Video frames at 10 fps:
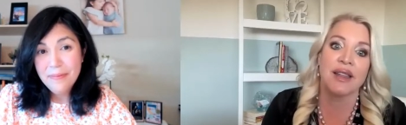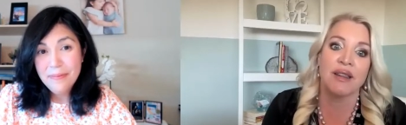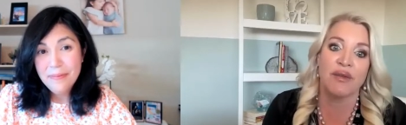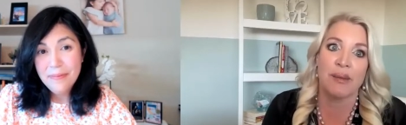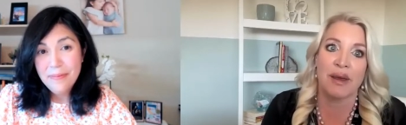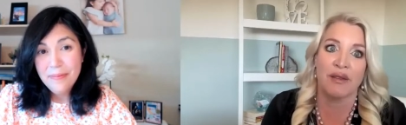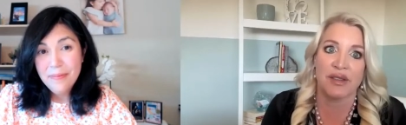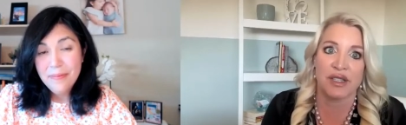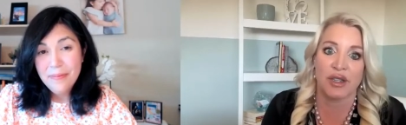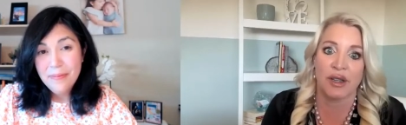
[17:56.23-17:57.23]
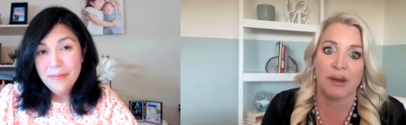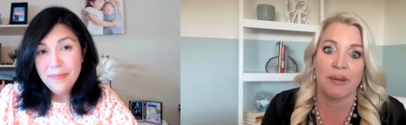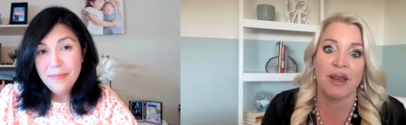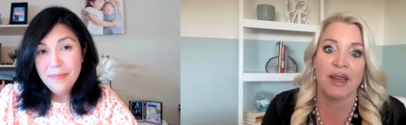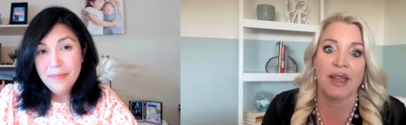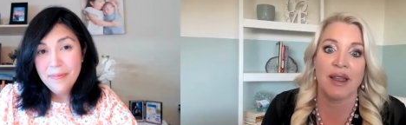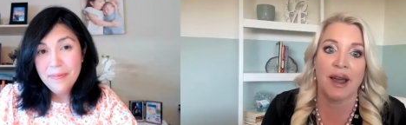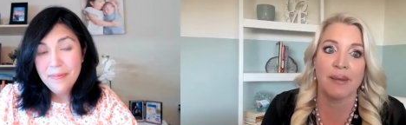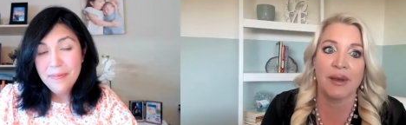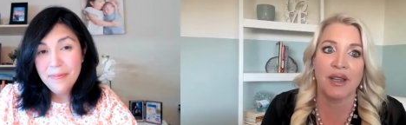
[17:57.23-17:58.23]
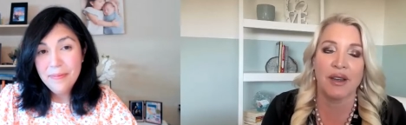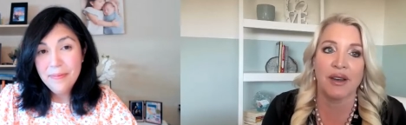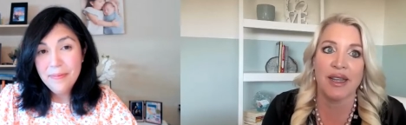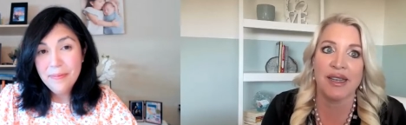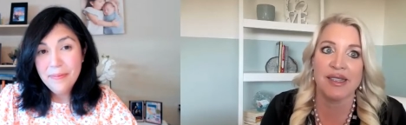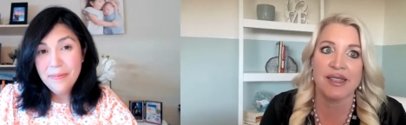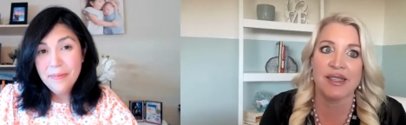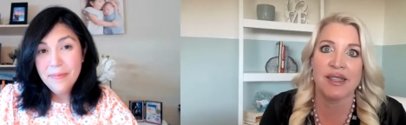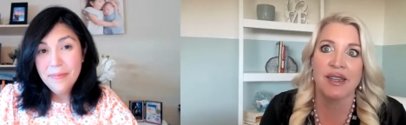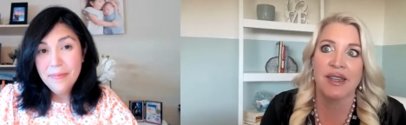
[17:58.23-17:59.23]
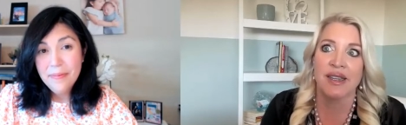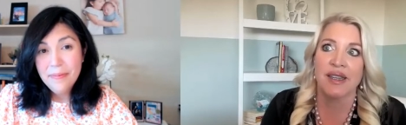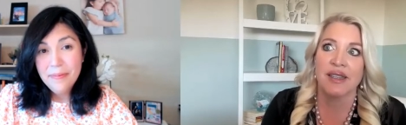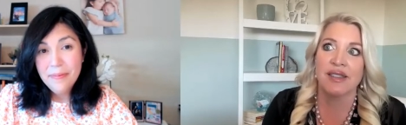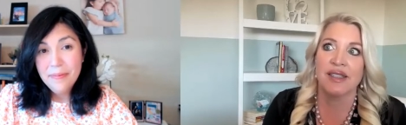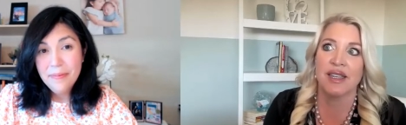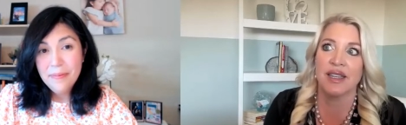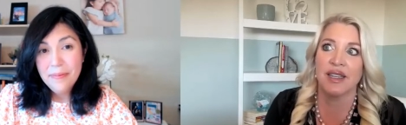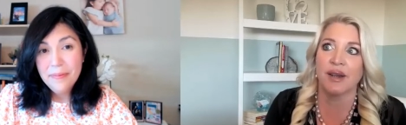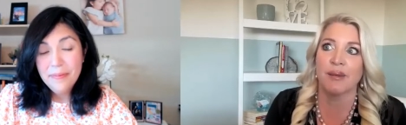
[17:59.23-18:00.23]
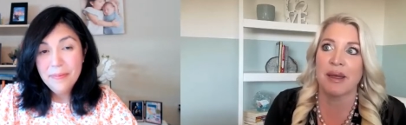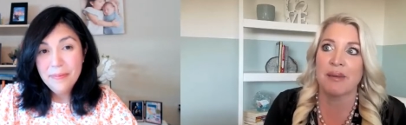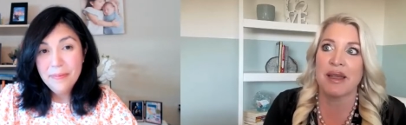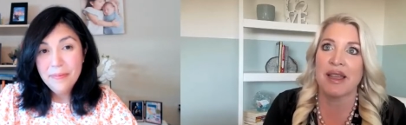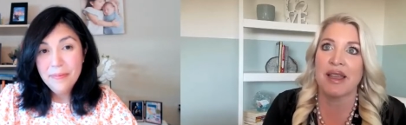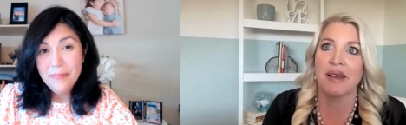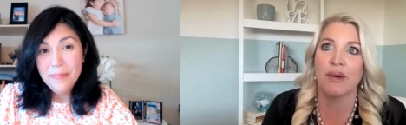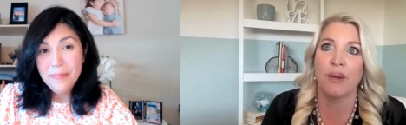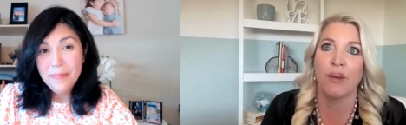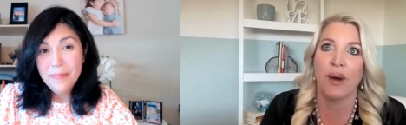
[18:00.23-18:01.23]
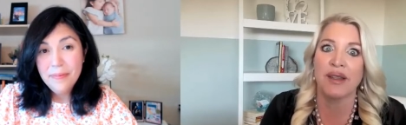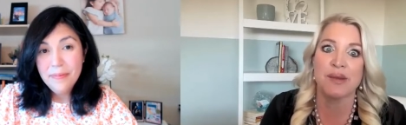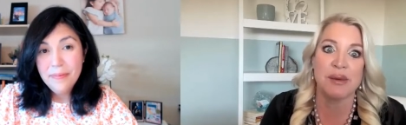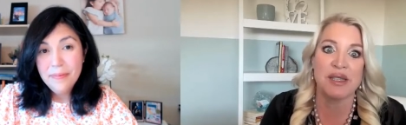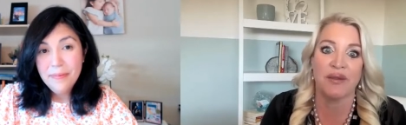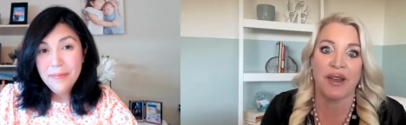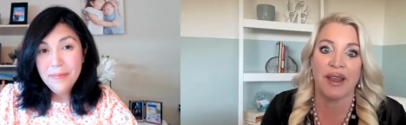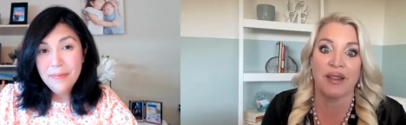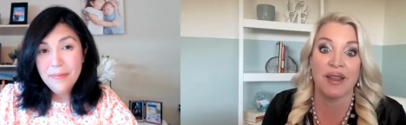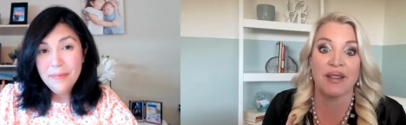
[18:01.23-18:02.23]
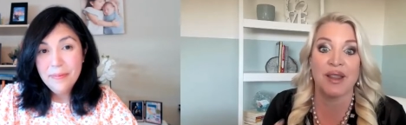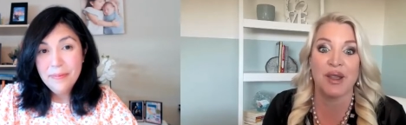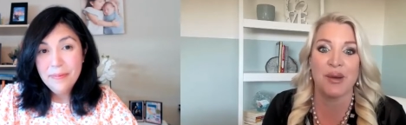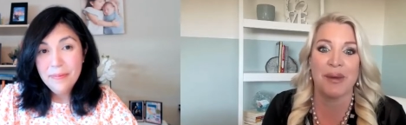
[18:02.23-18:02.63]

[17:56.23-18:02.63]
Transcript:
Speaker 1: in the female physician community. I'm curious to hear maybe one specific thing that